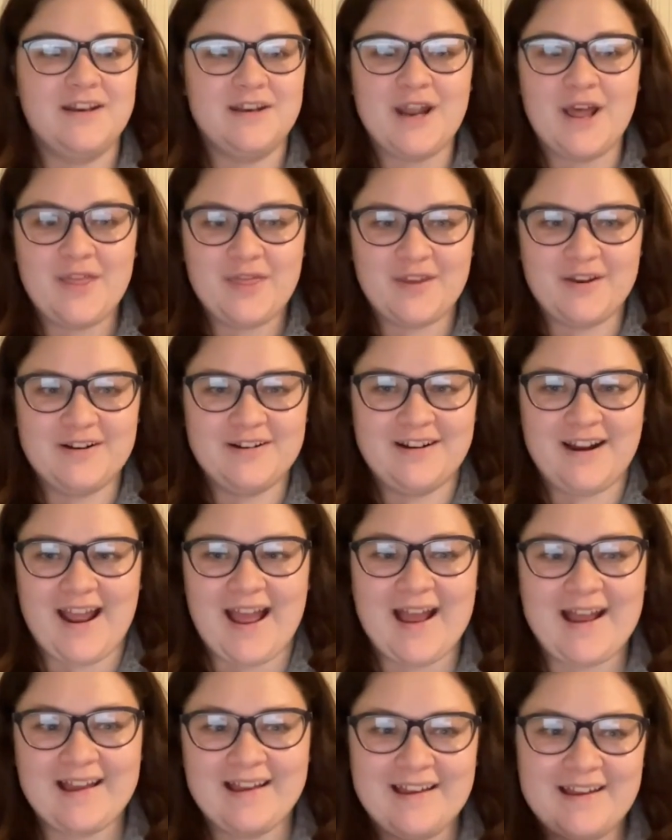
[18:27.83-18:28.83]

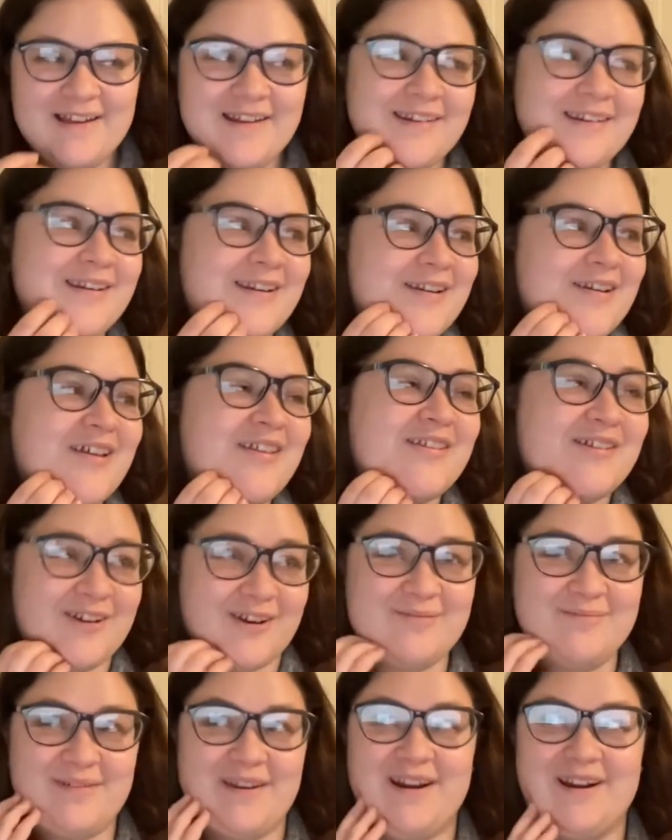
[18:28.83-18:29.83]
another,
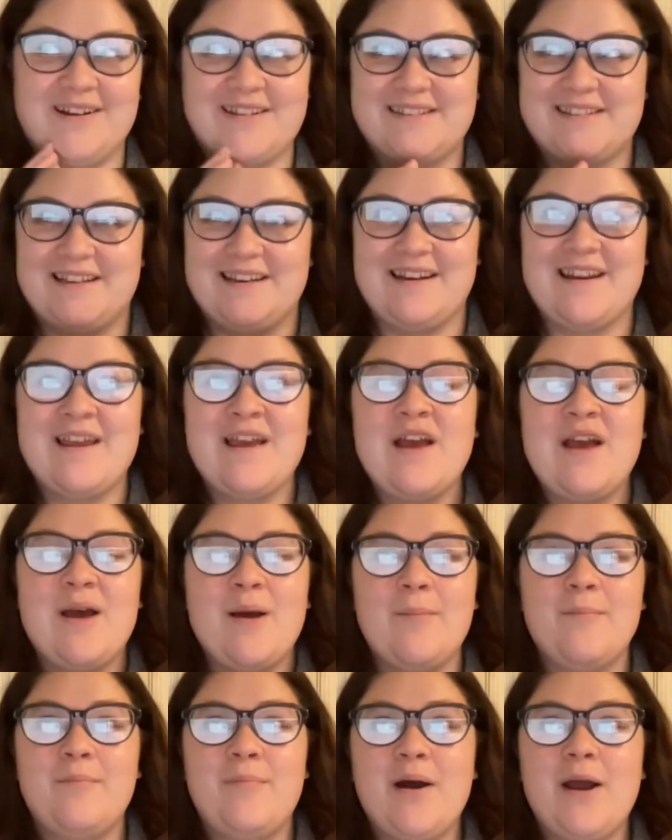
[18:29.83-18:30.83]
comparison.
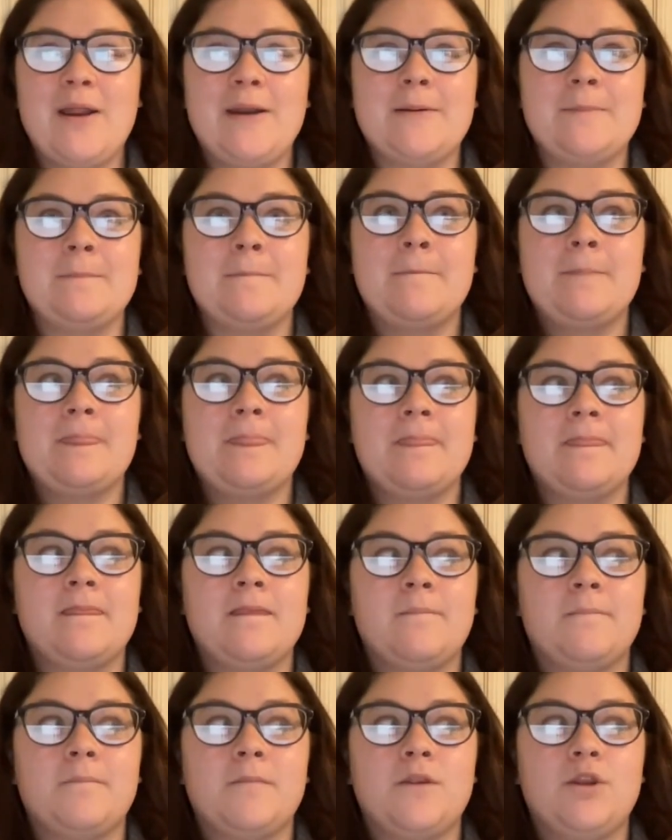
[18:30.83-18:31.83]
But
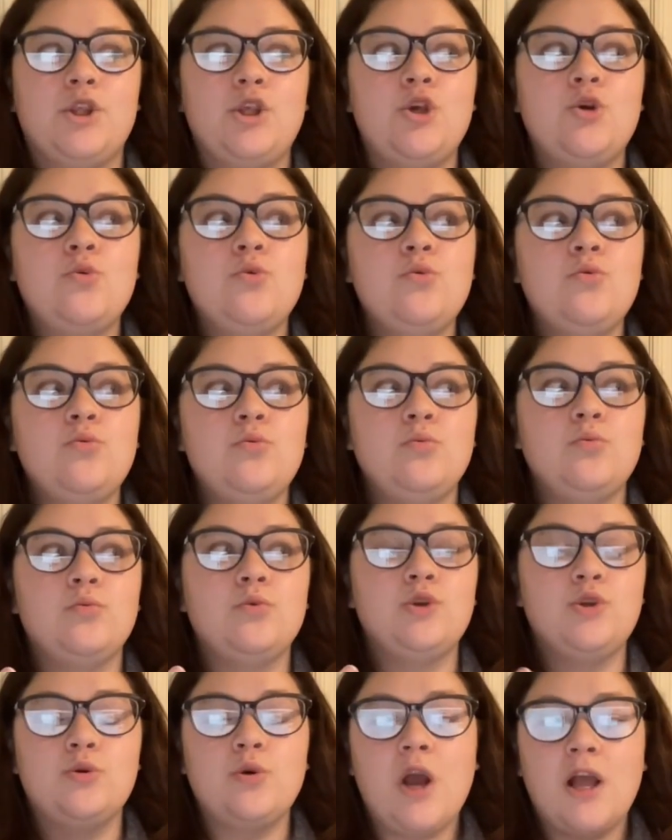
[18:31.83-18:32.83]
you
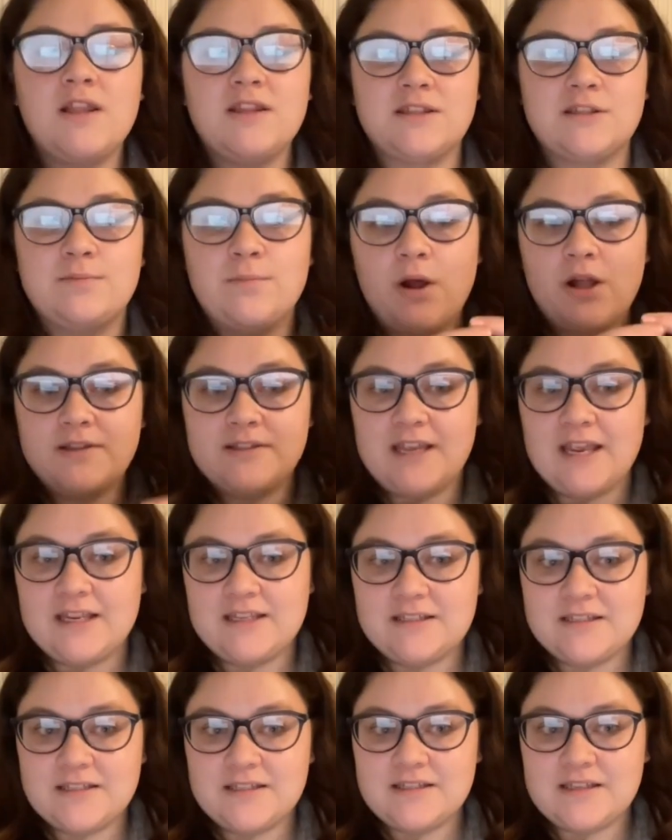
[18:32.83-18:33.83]
you got small
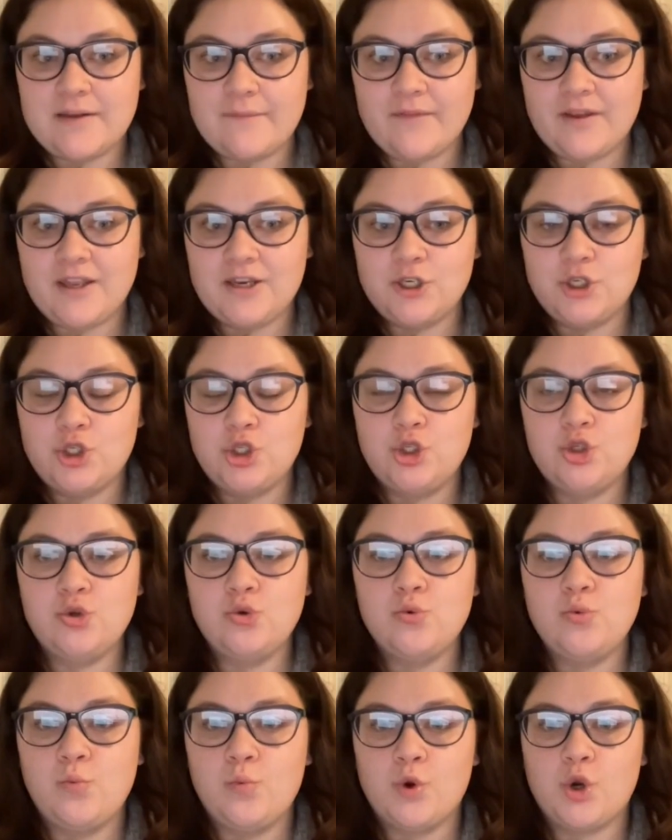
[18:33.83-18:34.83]
tastes of it.
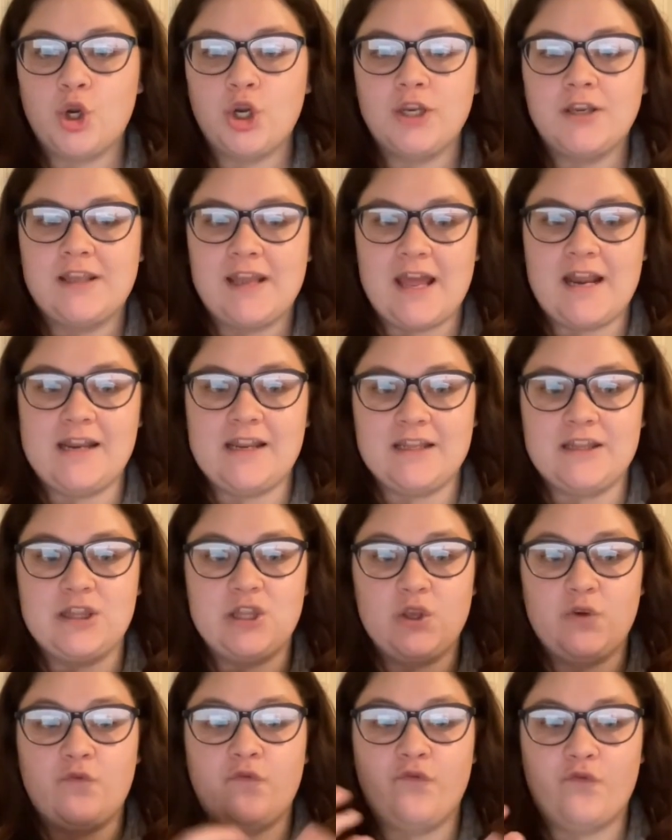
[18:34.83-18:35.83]
You weren't getting
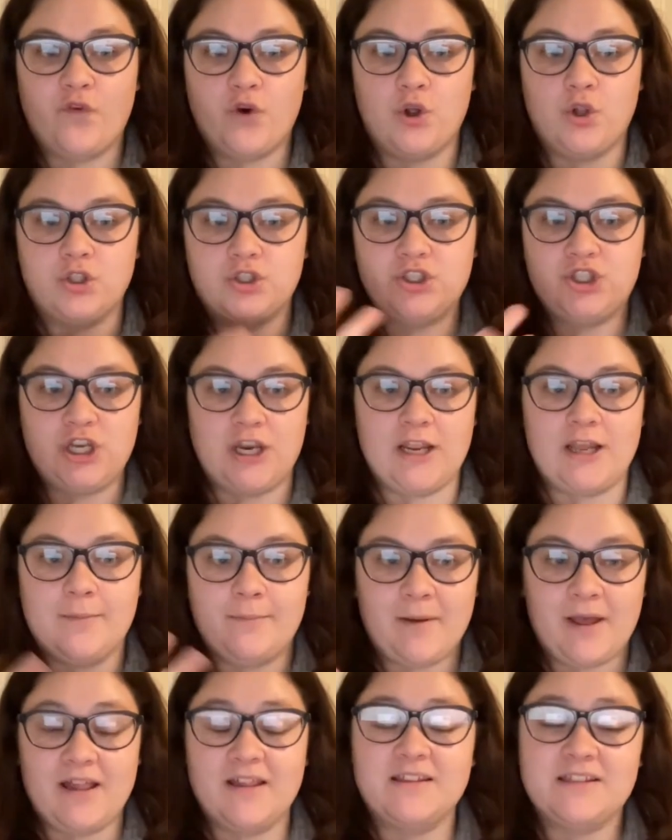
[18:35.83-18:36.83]
the full
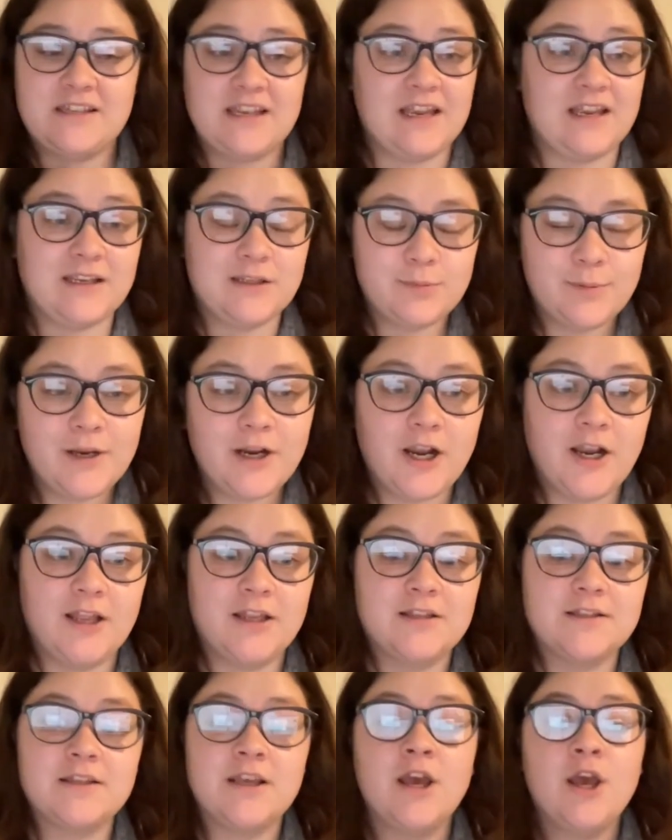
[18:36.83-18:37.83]
Jakob Pelletier
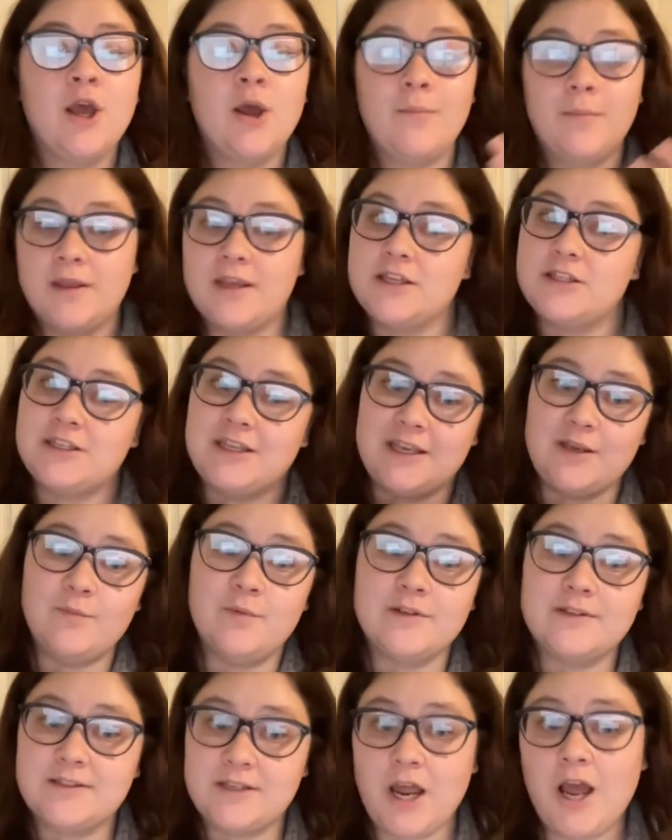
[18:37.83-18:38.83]
experience because he
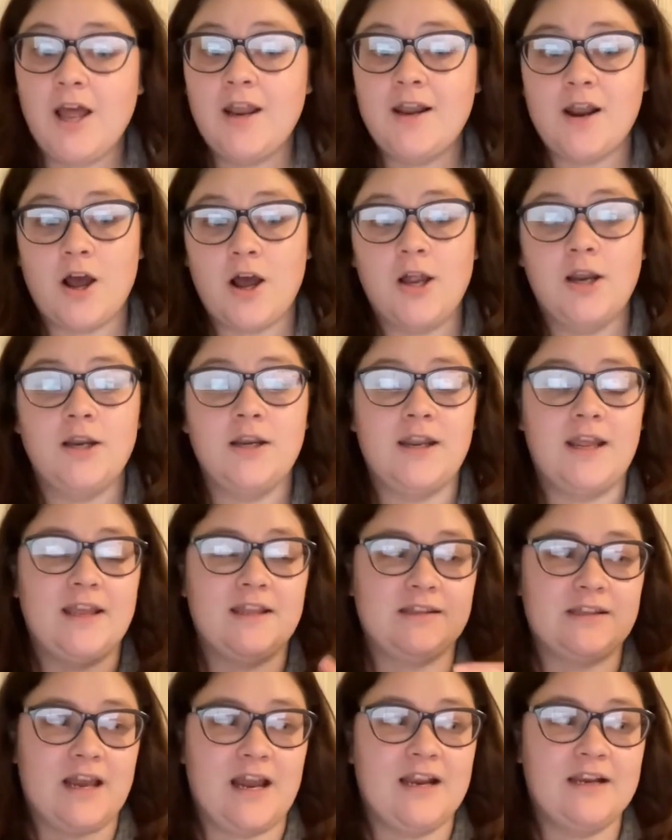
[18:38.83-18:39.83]
was not on a
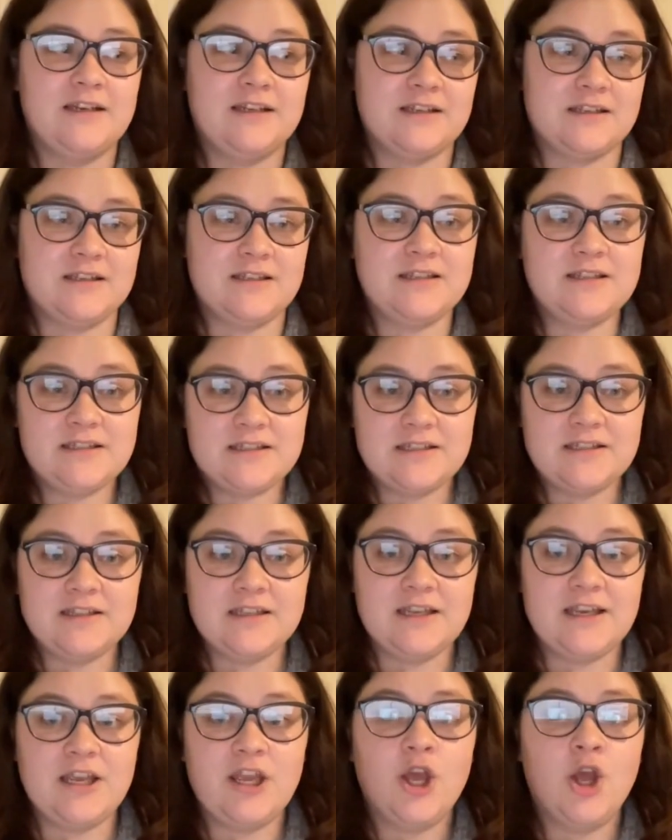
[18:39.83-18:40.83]
line
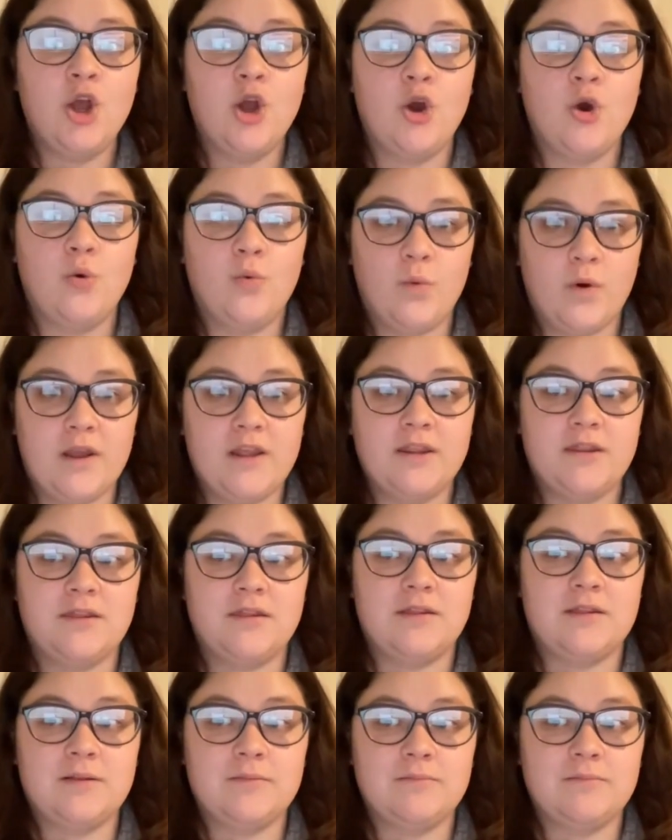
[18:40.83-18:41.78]
consistently with